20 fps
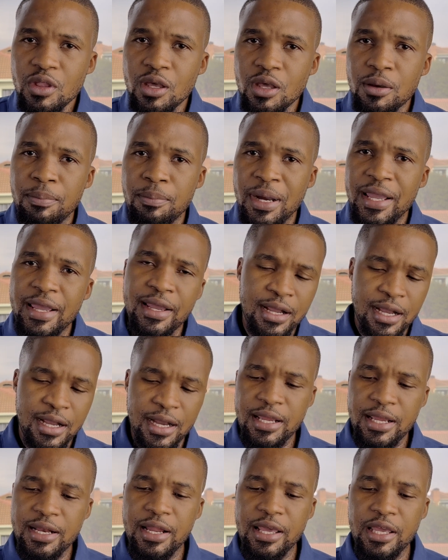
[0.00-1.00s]
by a
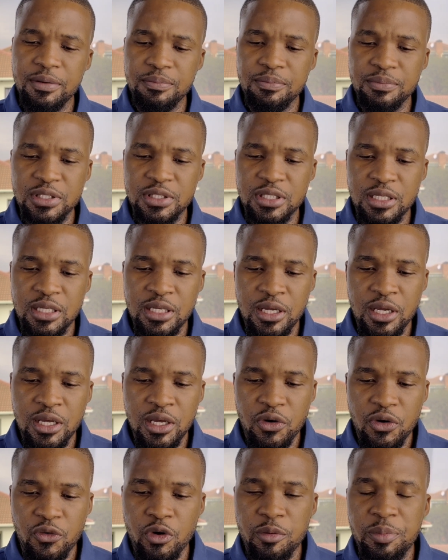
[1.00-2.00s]
guy named
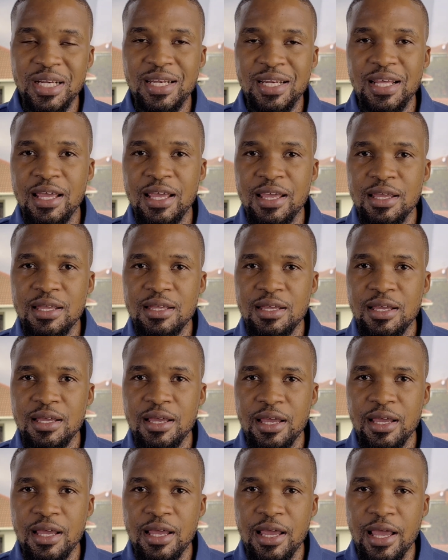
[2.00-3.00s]
Robert A.
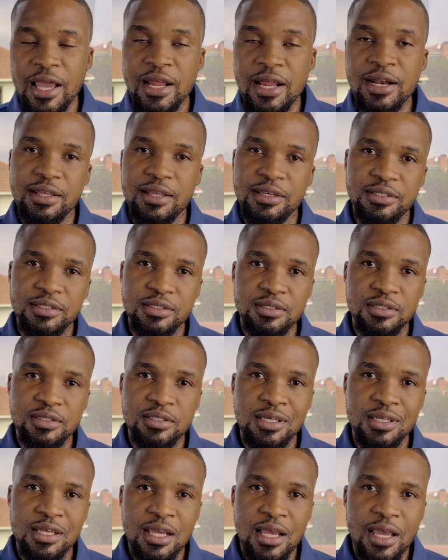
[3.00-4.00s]
Henley.
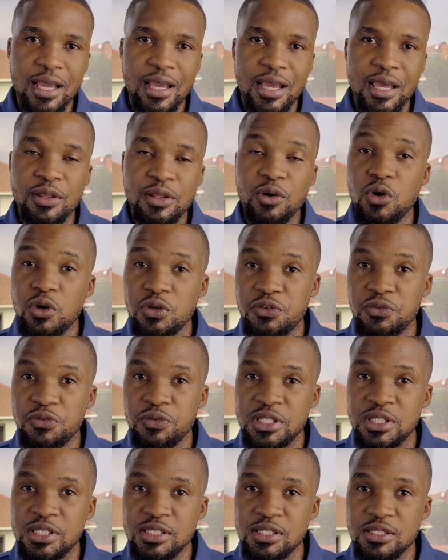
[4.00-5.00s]
And the quote
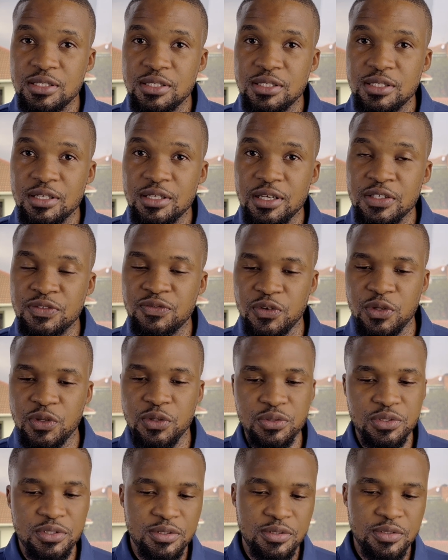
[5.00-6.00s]
reads as
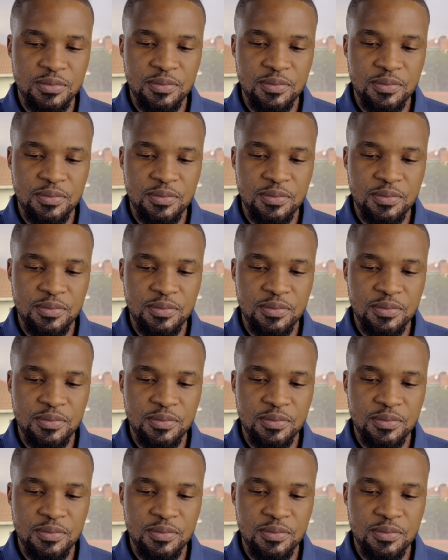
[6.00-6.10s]
follows: